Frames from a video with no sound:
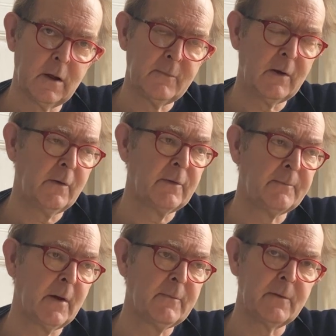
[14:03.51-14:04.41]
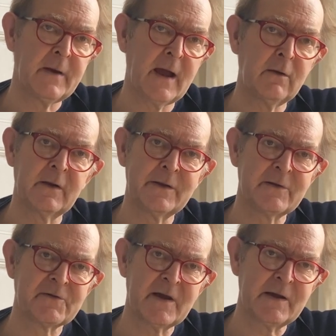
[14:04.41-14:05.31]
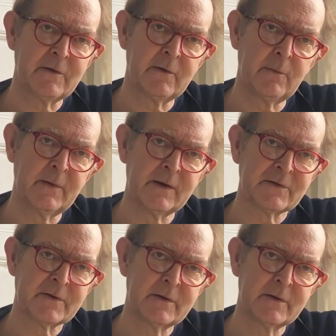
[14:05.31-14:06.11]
I might be howling insane on the bus.